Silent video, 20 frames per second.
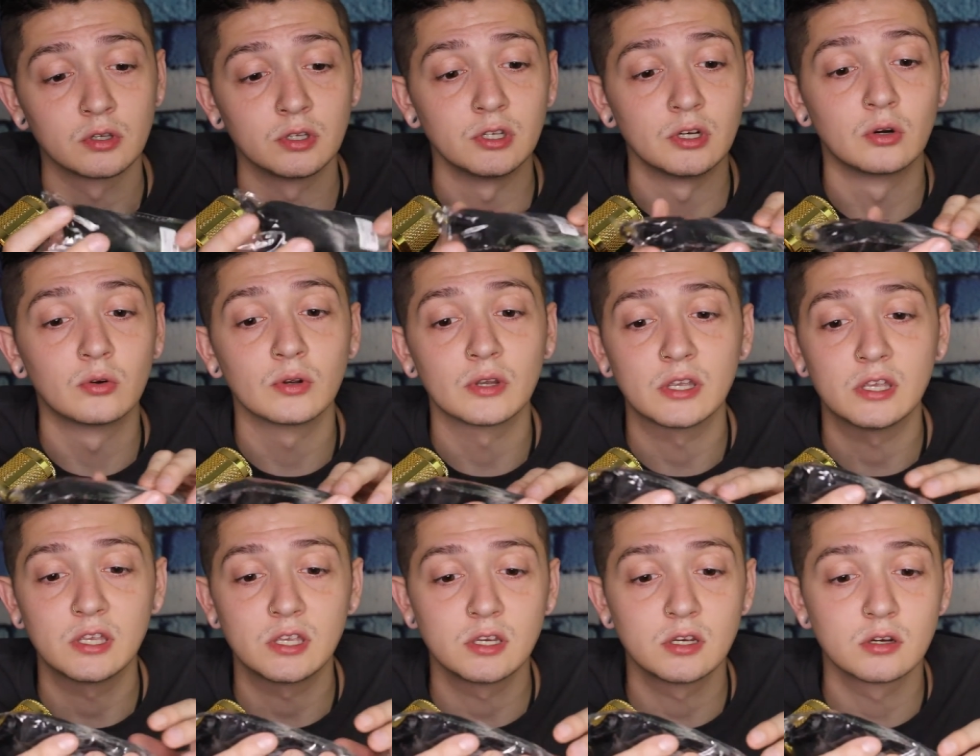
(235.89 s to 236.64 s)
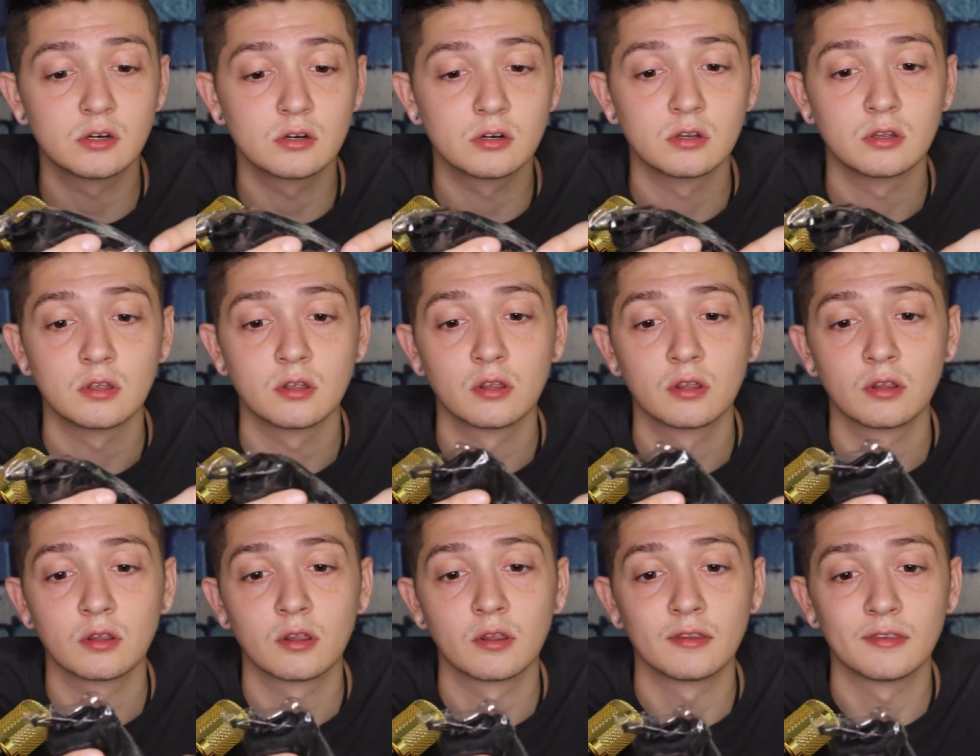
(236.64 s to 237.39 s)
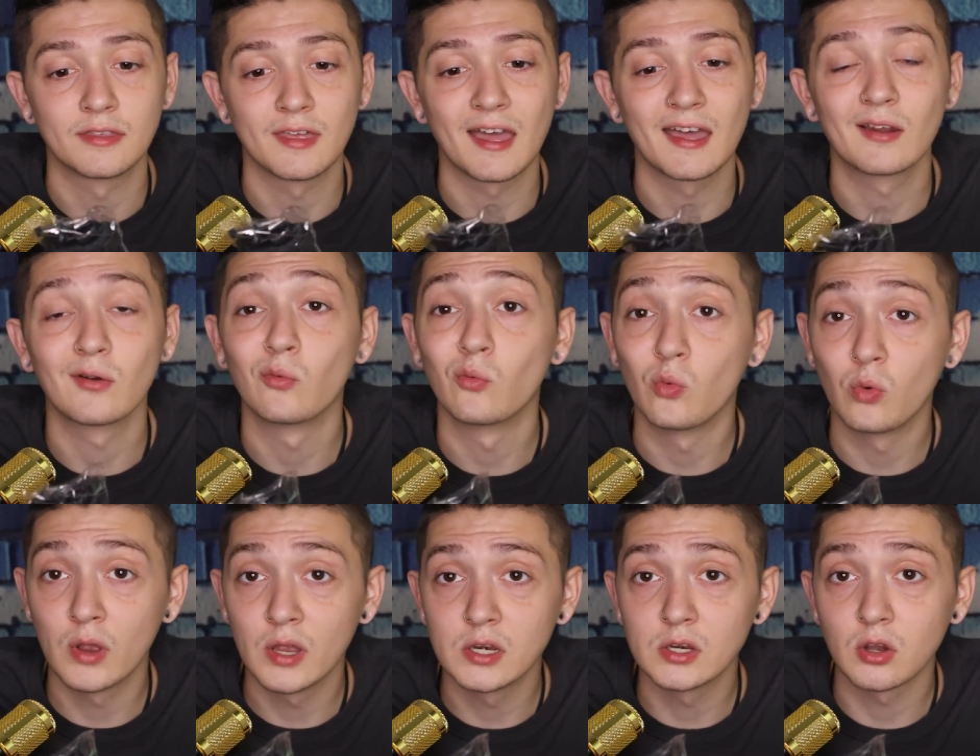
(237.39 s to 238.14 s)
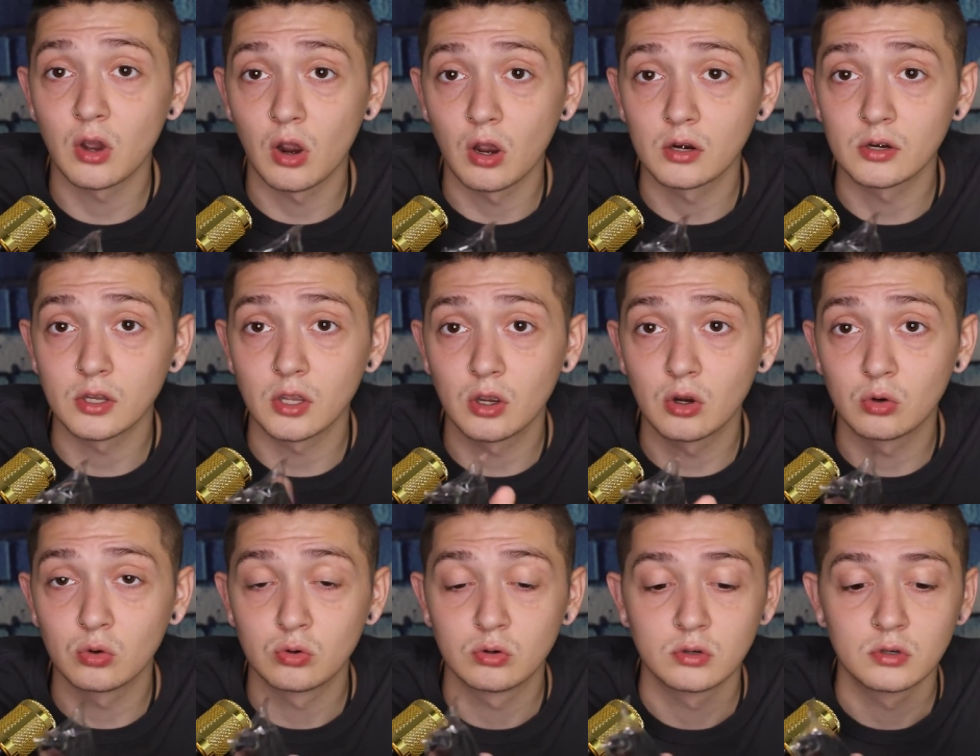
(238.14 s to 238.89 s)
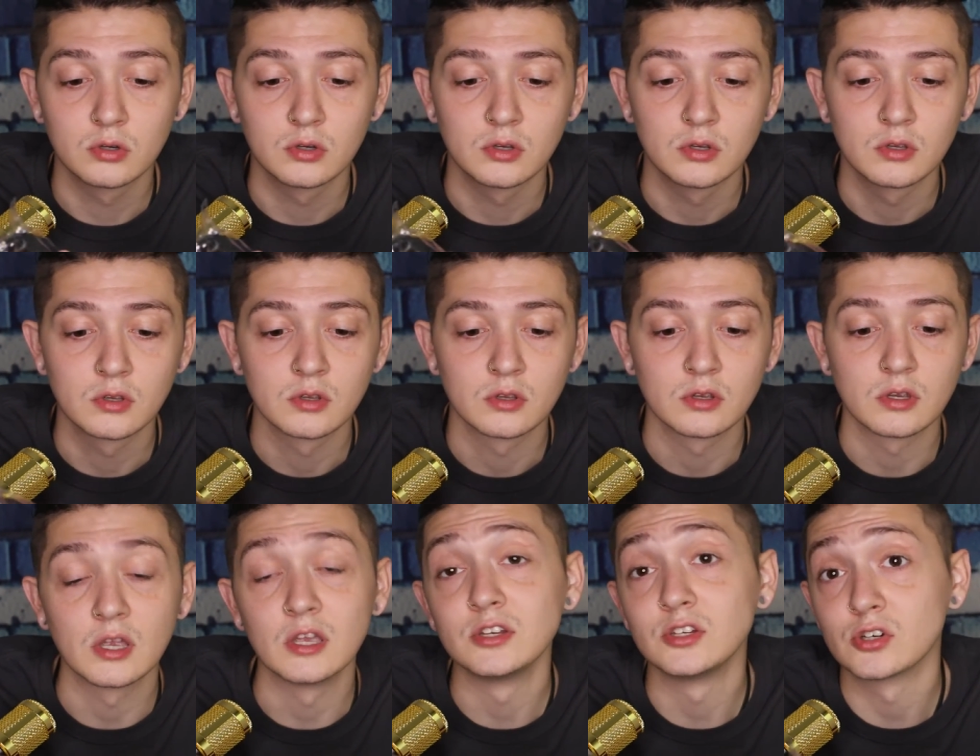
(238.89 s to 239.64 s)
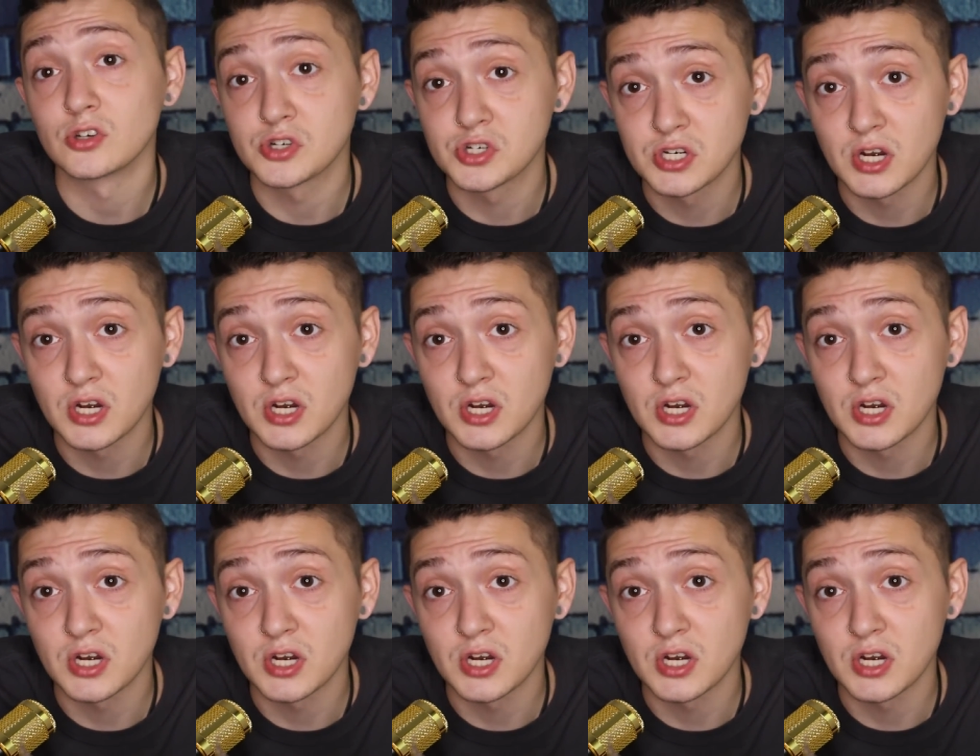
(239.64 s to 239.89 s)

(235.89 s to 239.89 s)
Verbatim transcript: You don't hear that wind audio in your